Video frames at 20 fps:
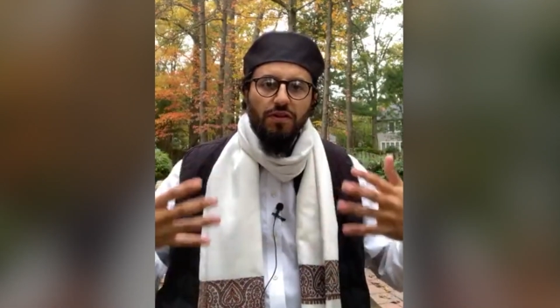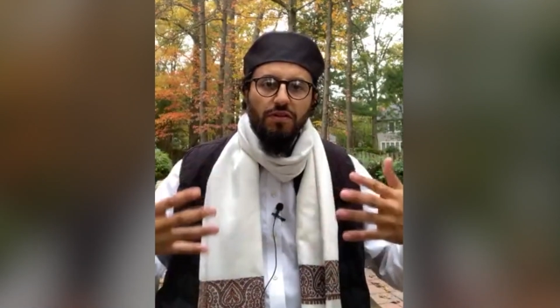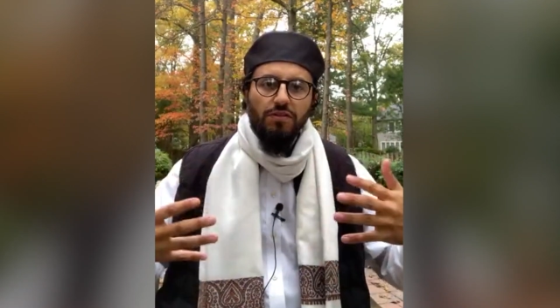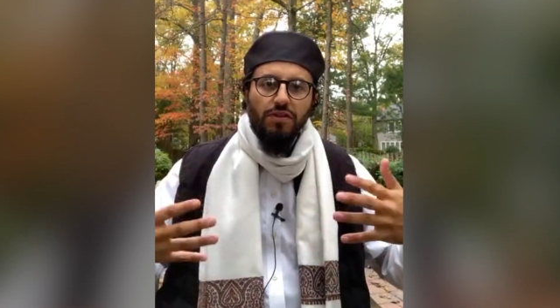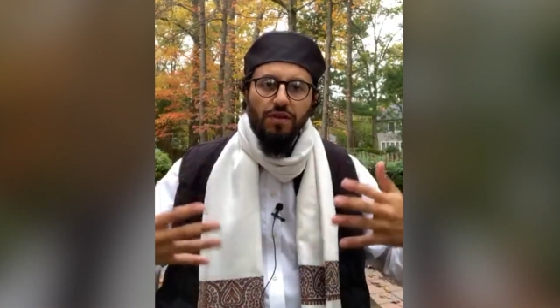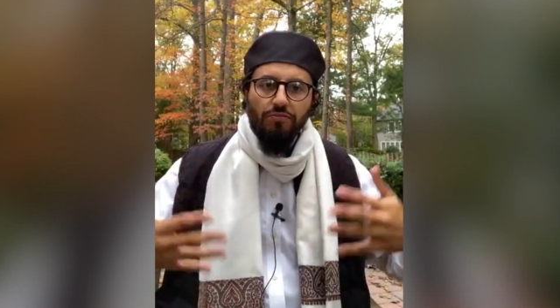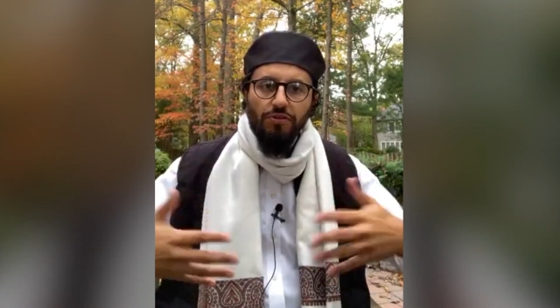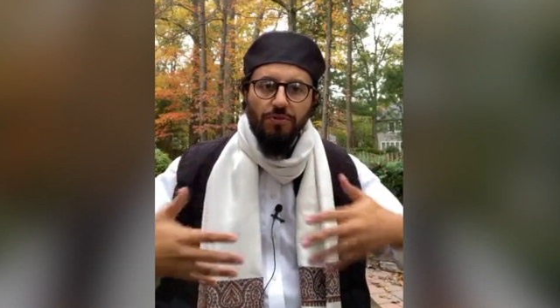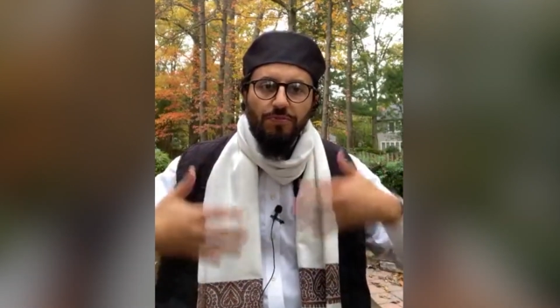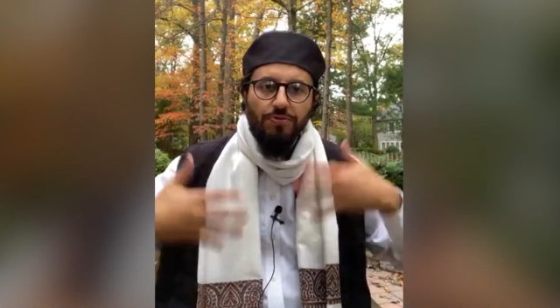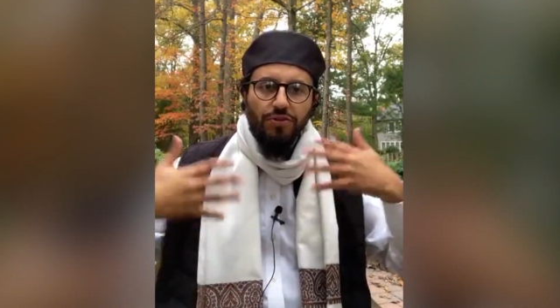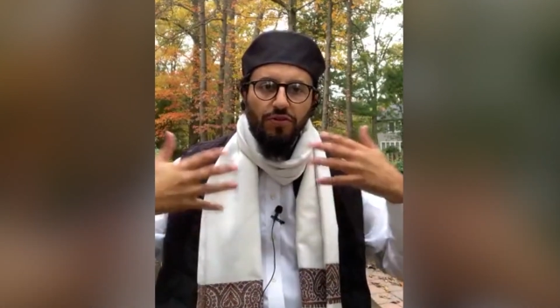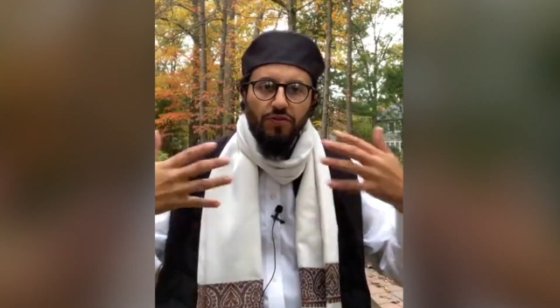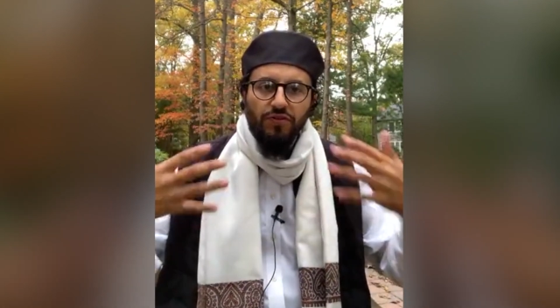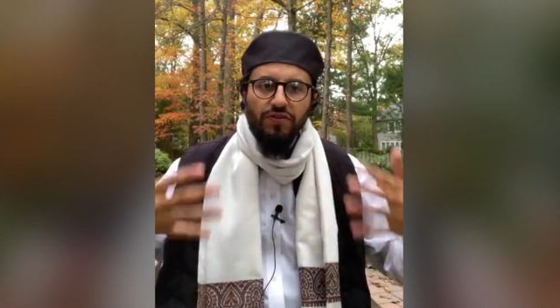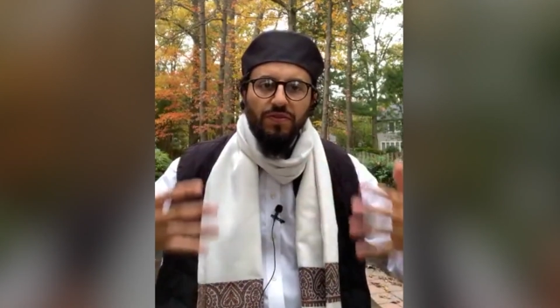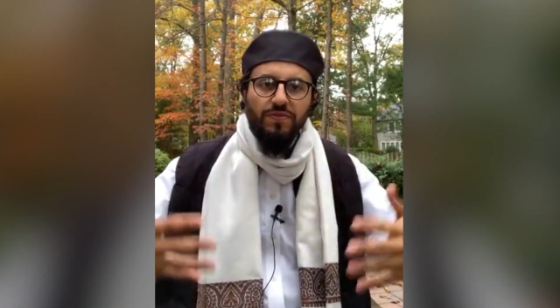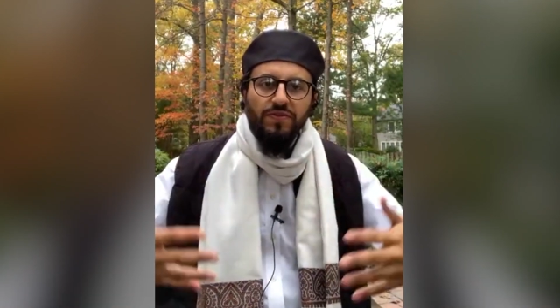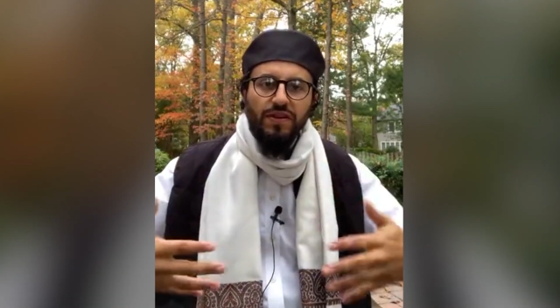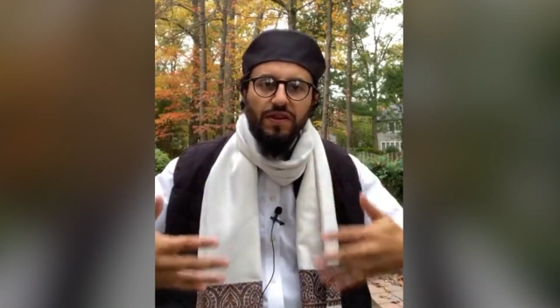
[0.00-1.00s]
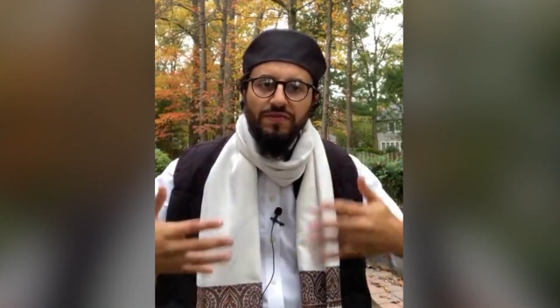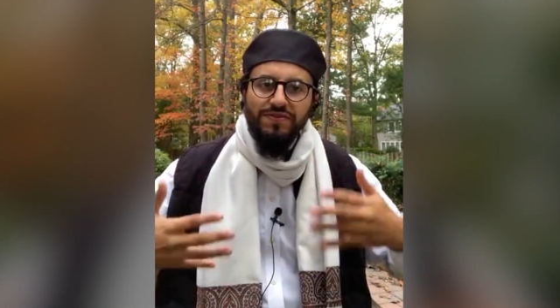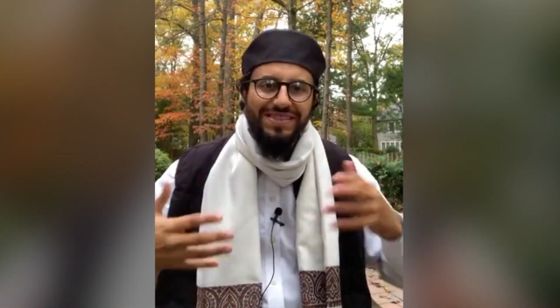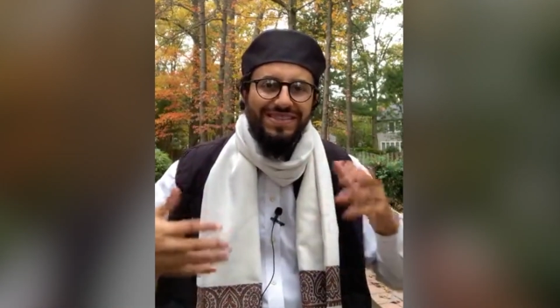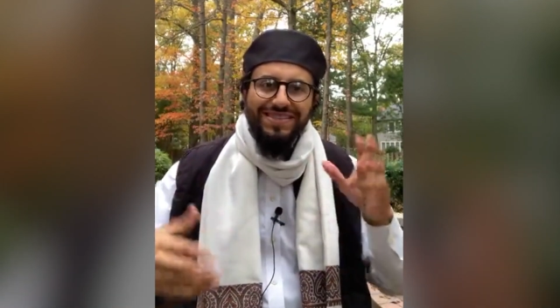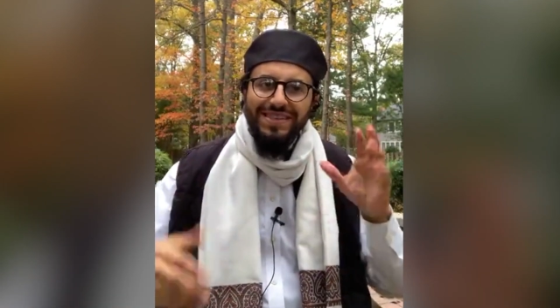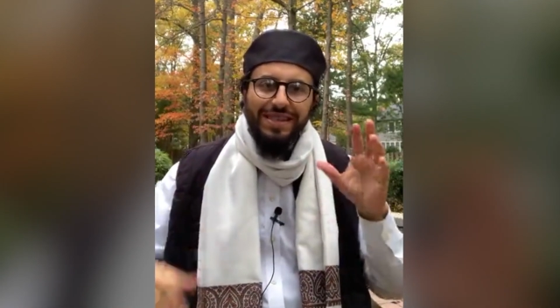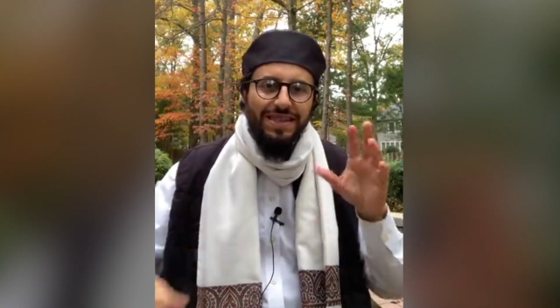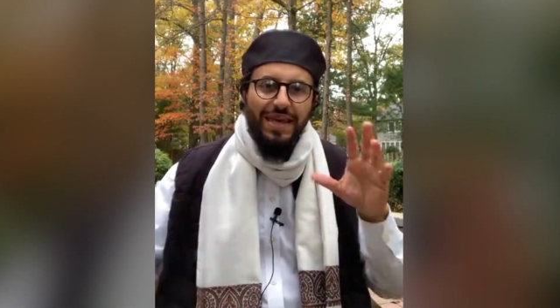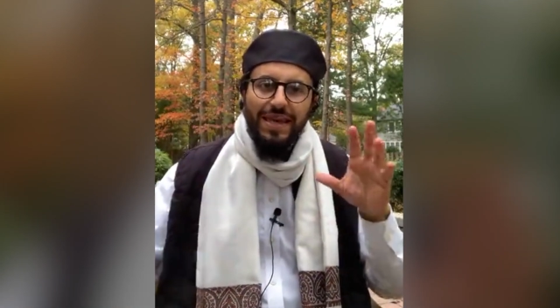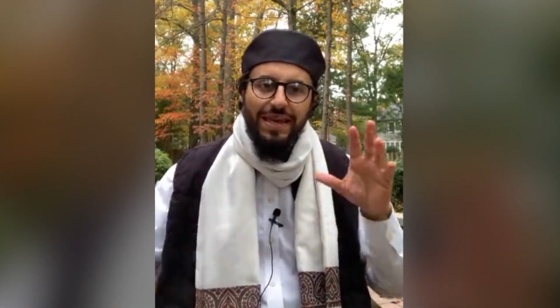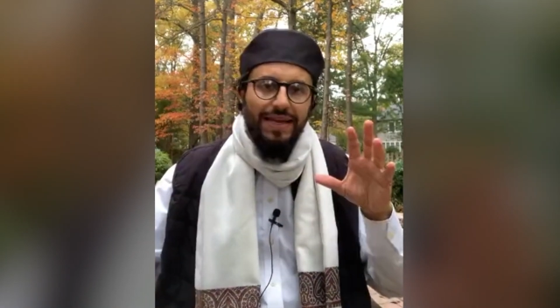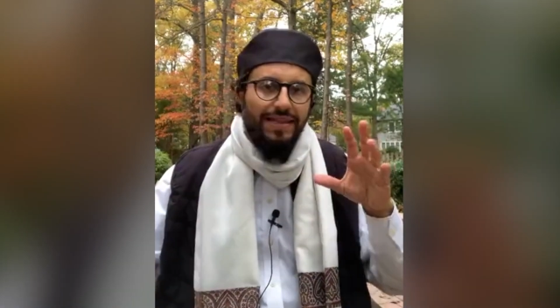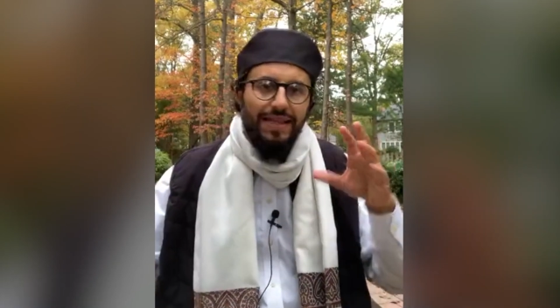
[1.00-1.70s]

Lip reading: They reproduce themselves. Synthetic